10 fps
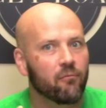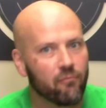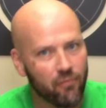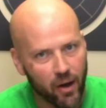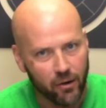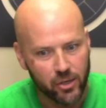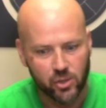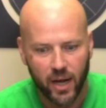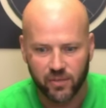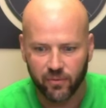Very
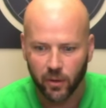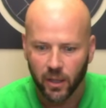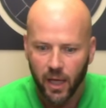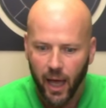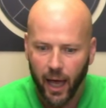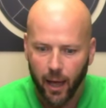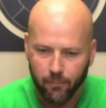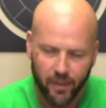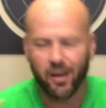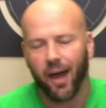stressful.
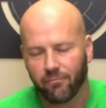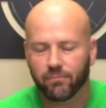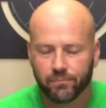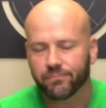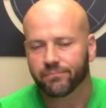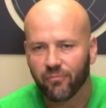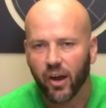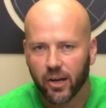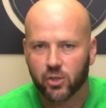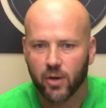Not
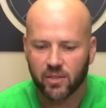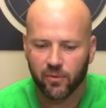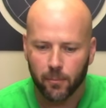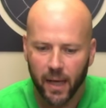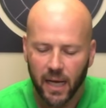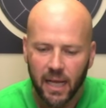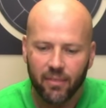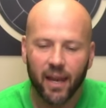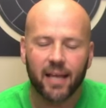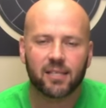very stressful, but
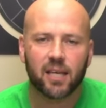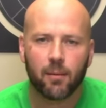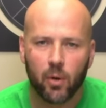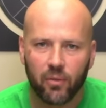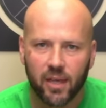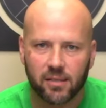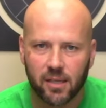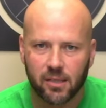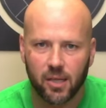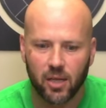the nice thing about this
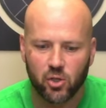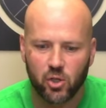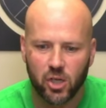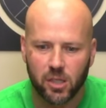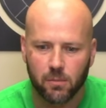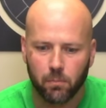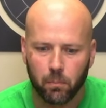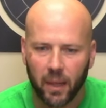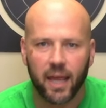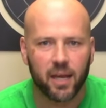is you're just
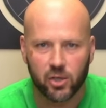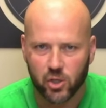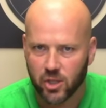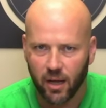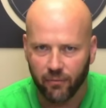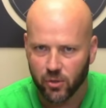playing against yourself.